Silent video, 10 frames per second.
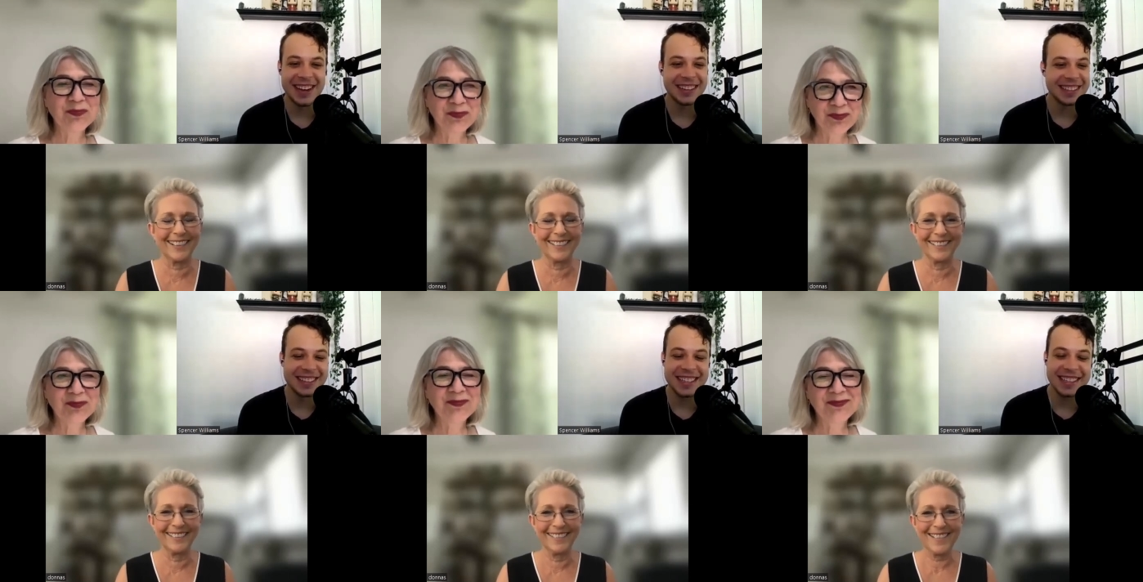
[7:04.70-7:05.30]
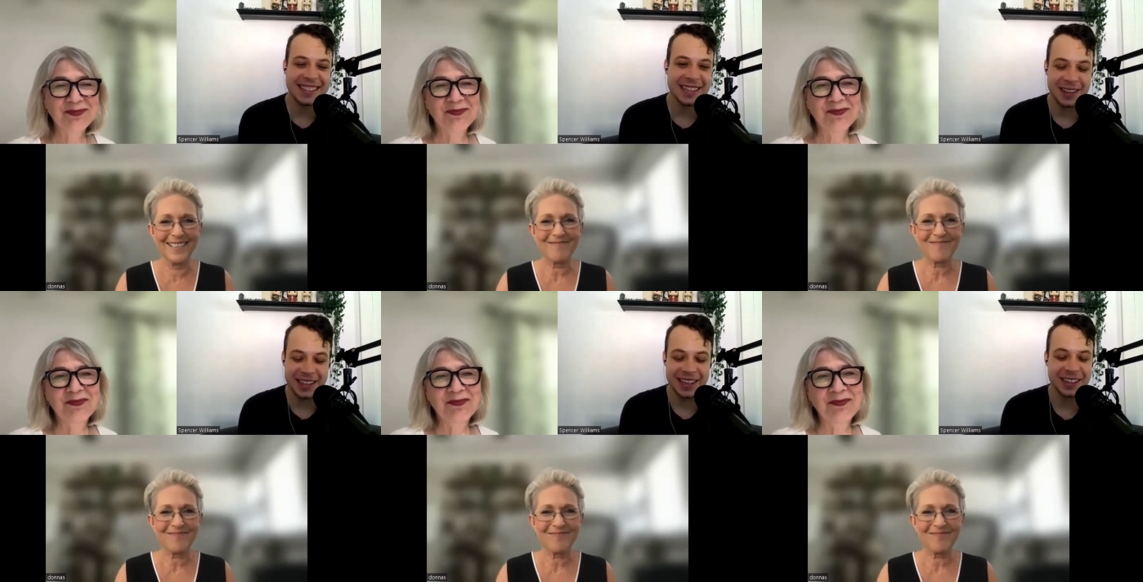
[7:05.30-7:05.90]
Speaker 1: Donna's seats at
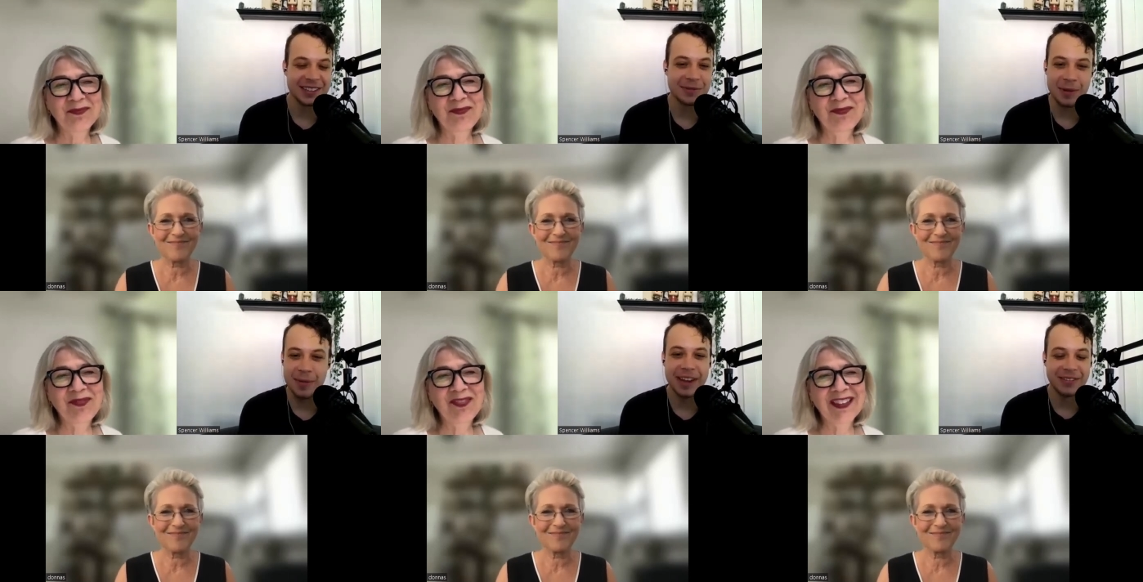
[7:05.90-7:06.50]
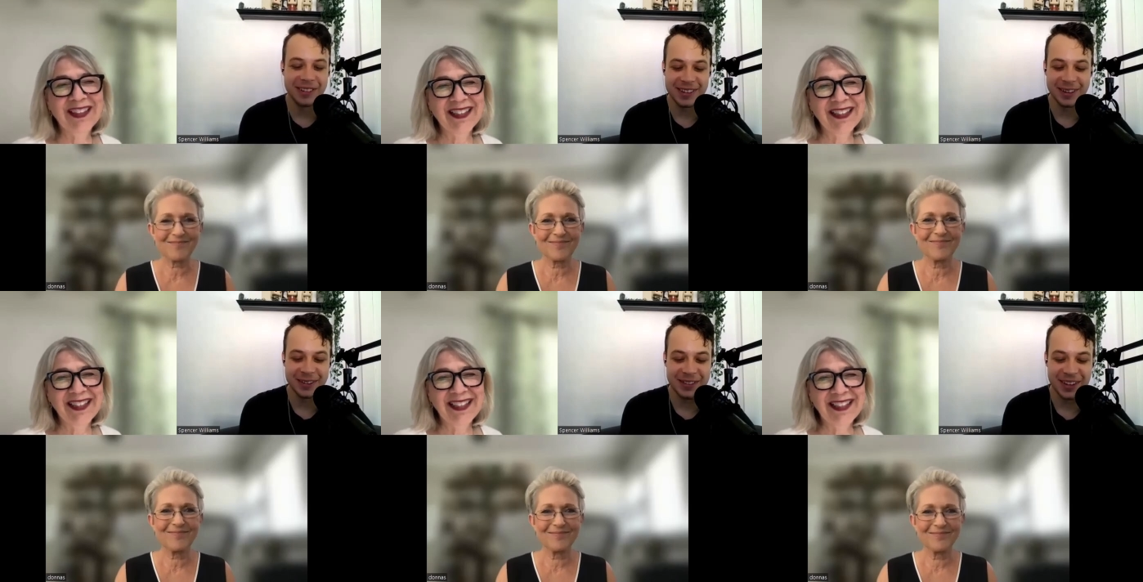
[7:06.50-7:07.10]
the theaters remain
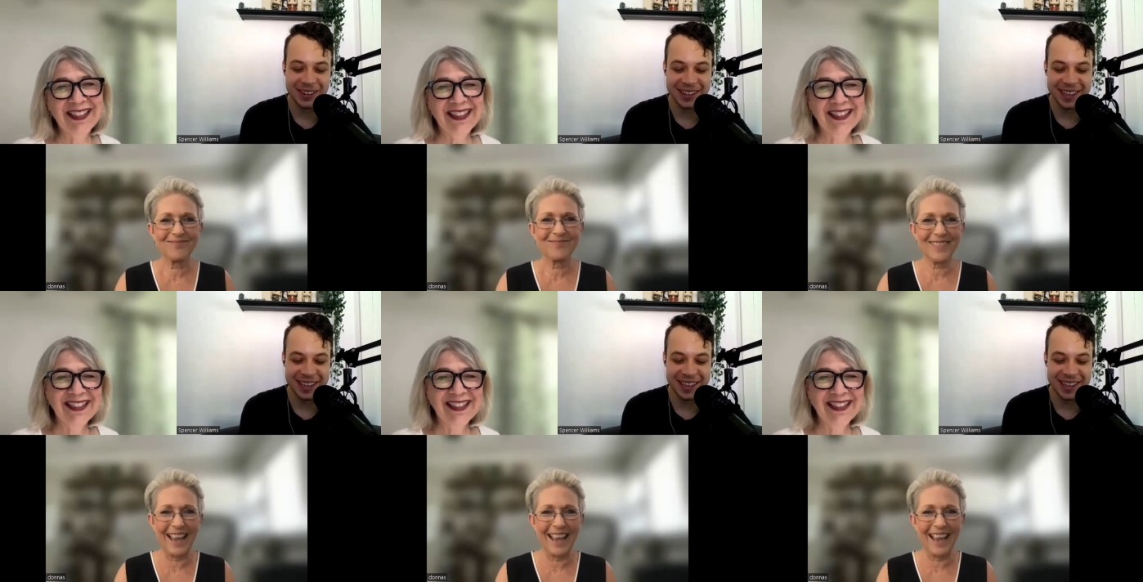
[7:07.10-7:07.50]
reserved all the